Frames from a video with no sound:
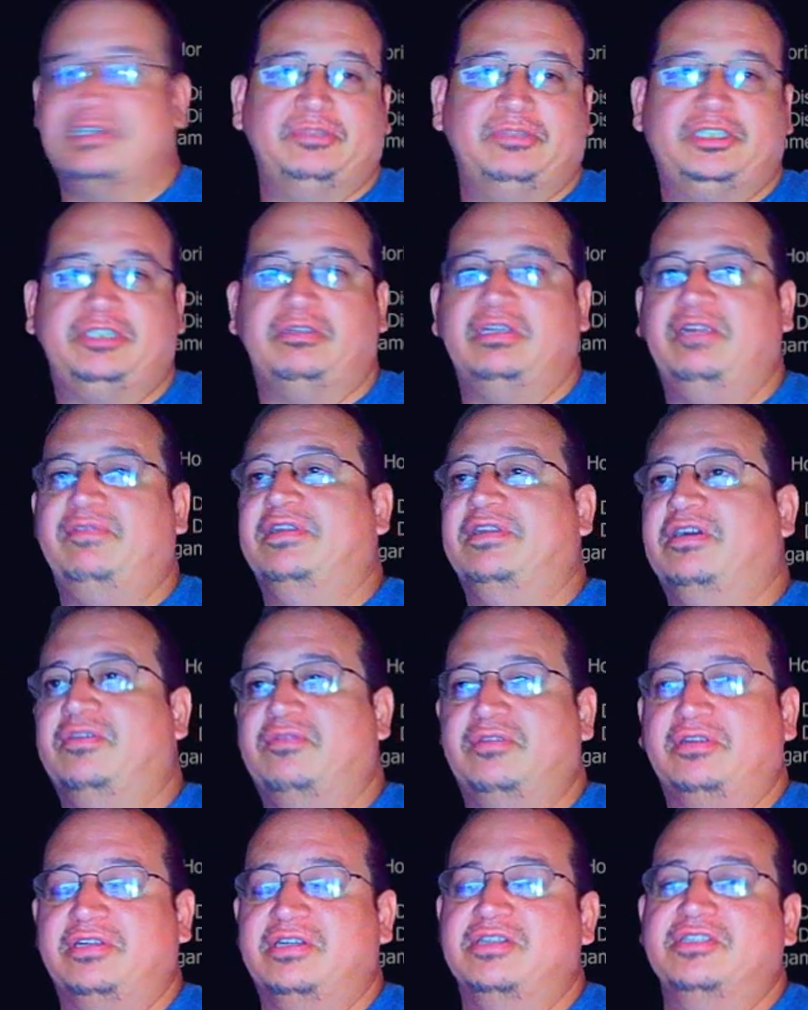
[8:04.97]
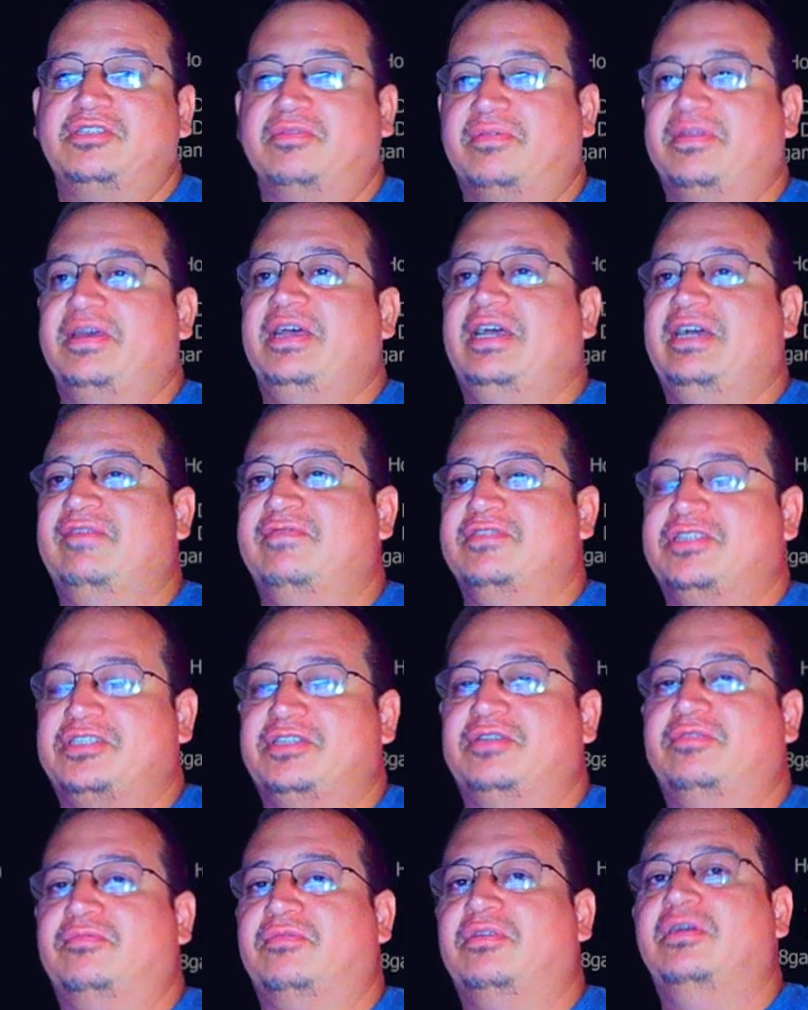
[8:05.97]
I'm sure every other gun's going to have its
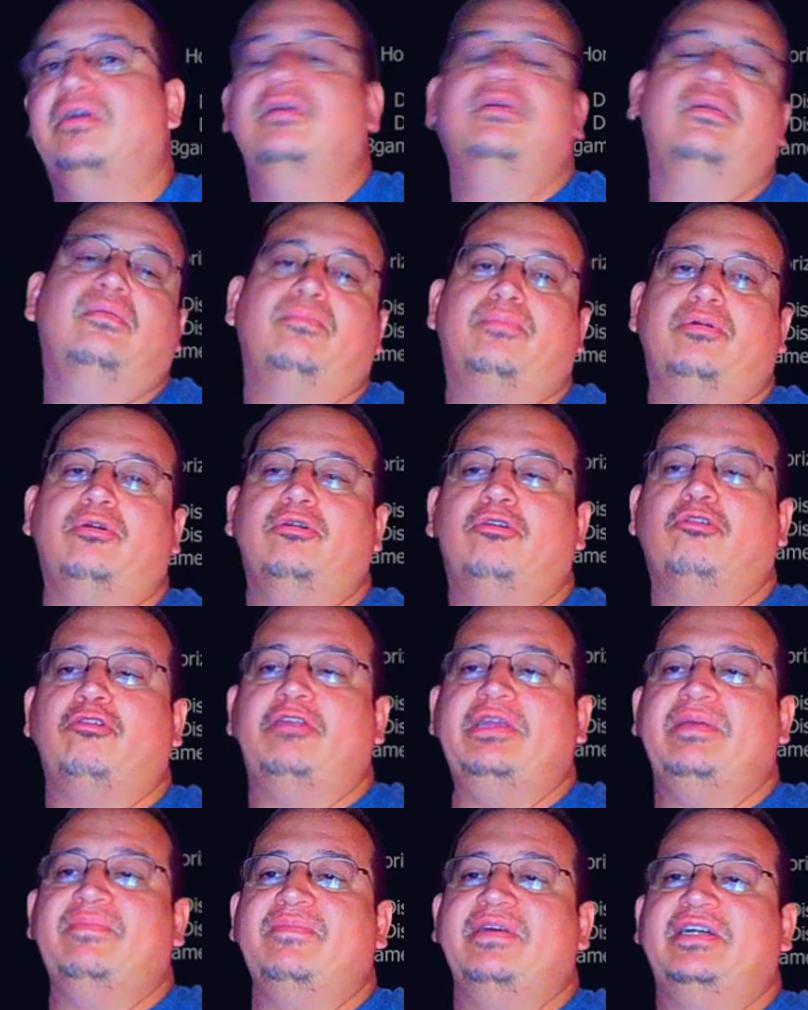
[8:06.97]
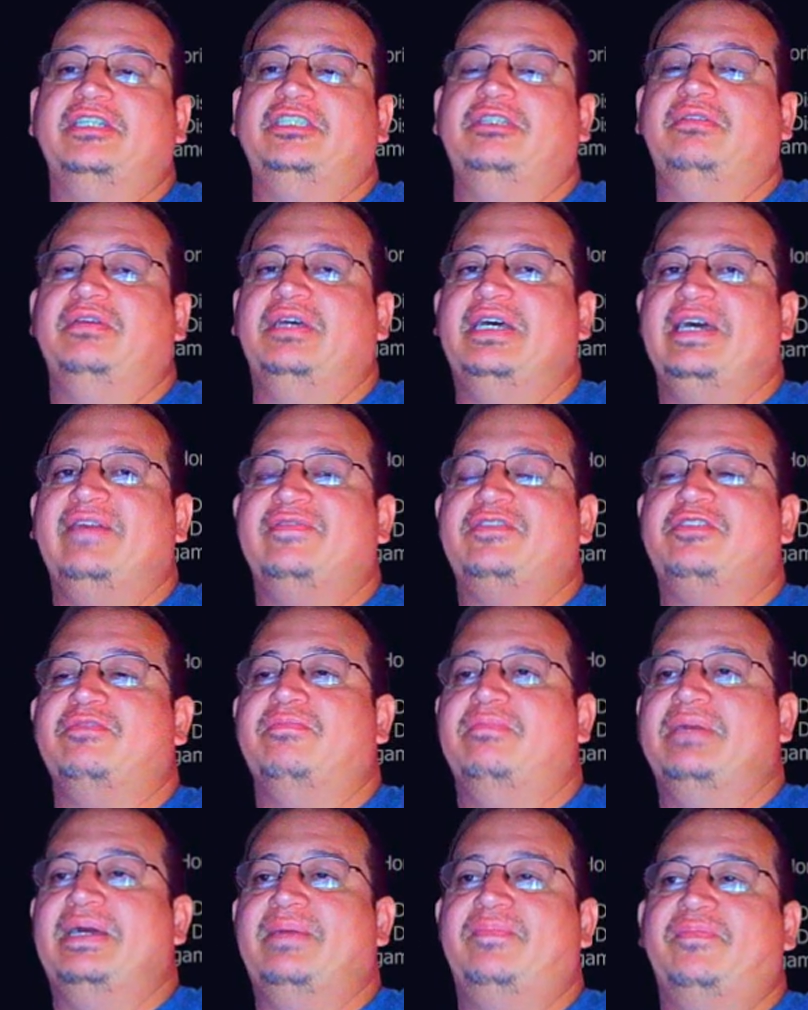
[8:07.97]
own program that you have to
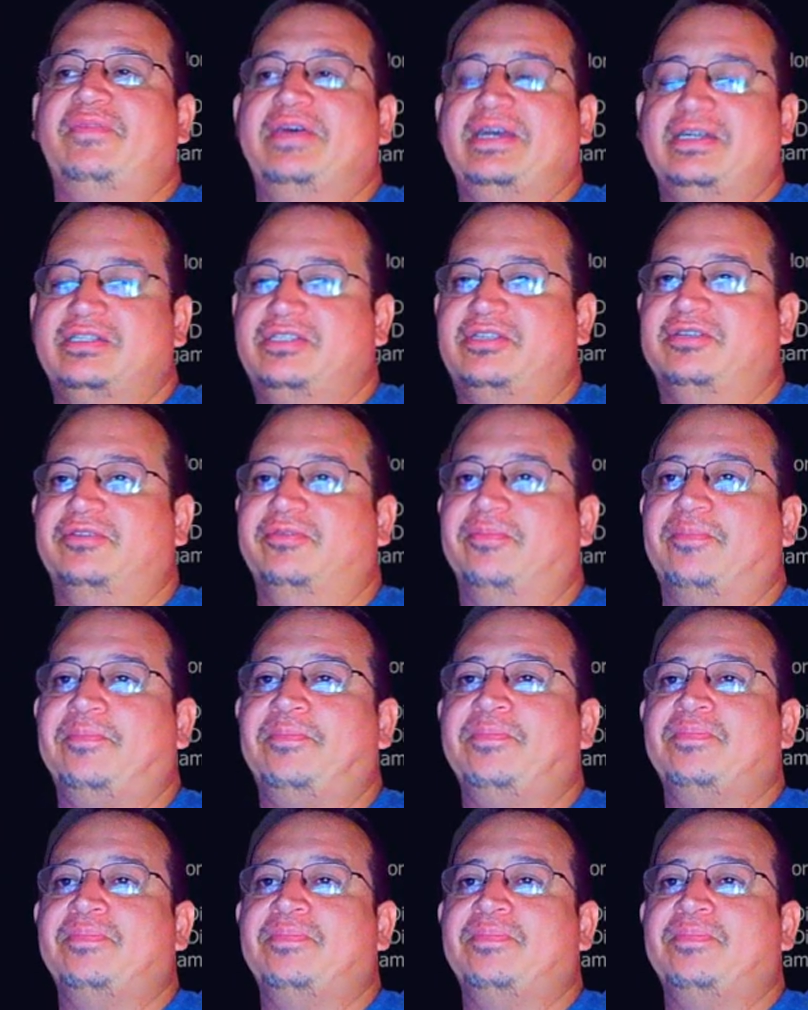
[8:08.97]
map that to.